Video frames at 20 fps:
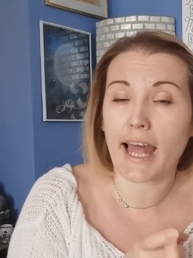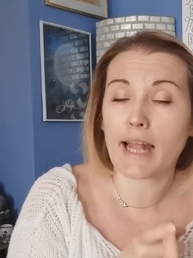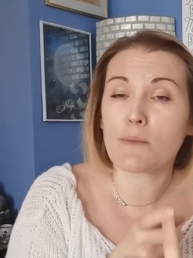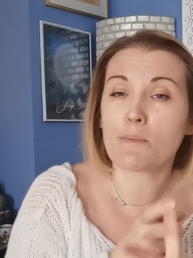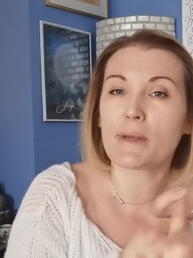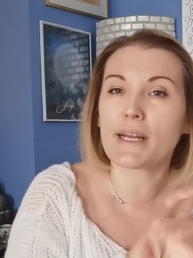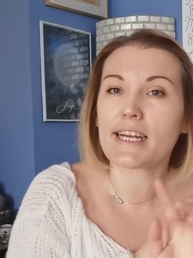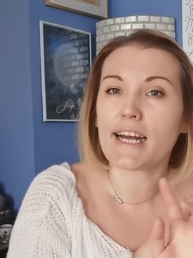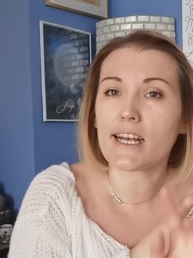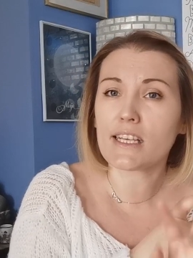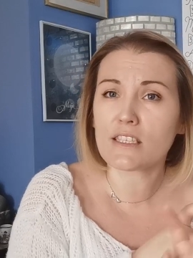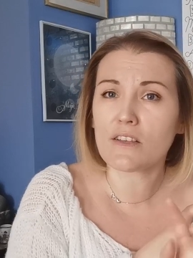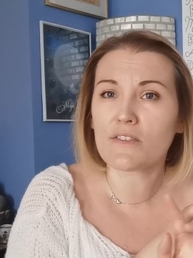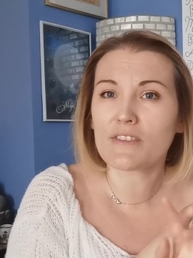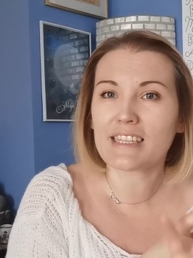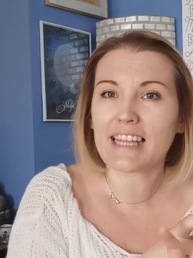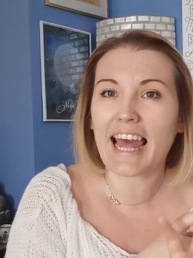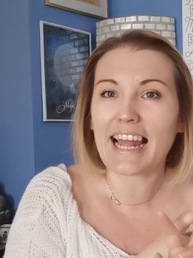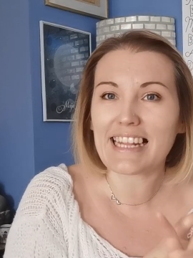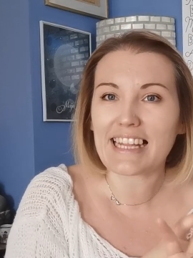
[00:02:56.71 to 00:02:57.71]
And because
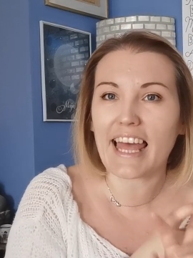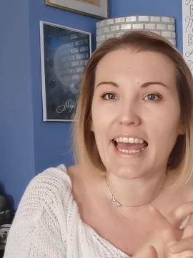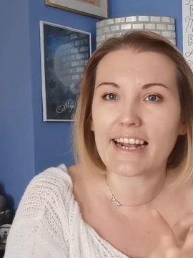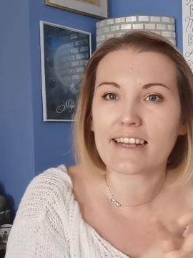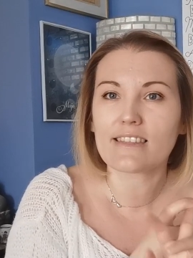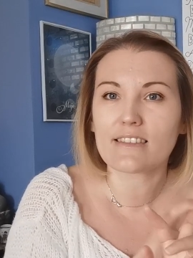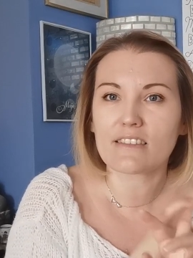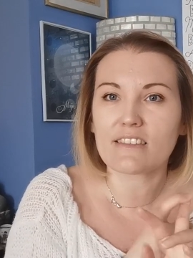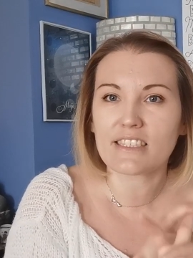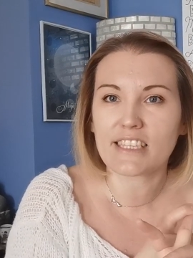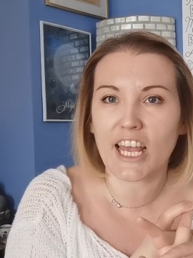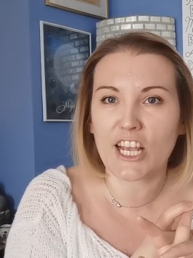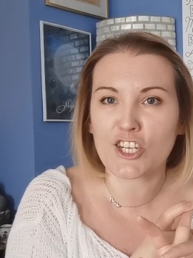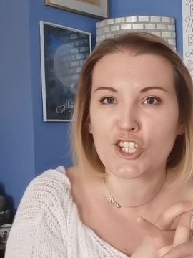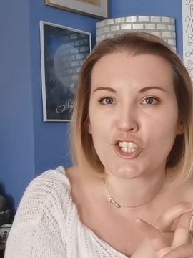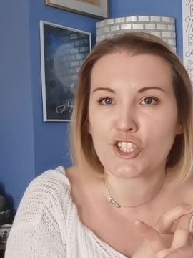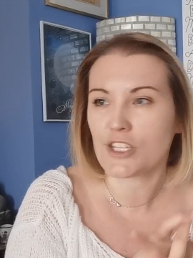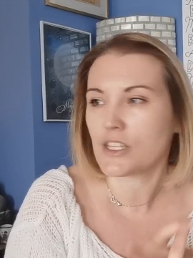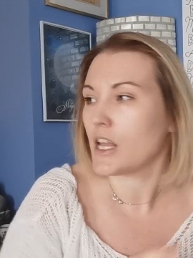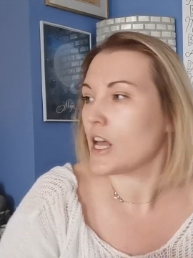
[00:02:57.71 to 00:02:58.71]
of that
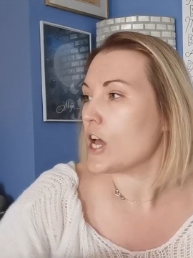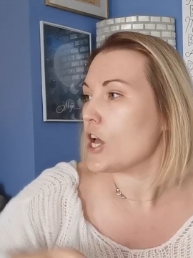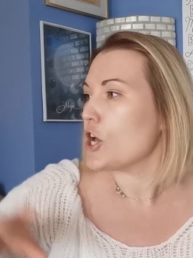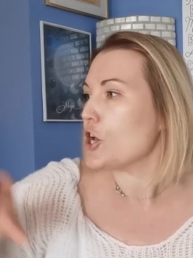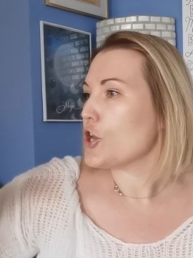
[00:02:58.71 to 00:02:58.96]
exaltation,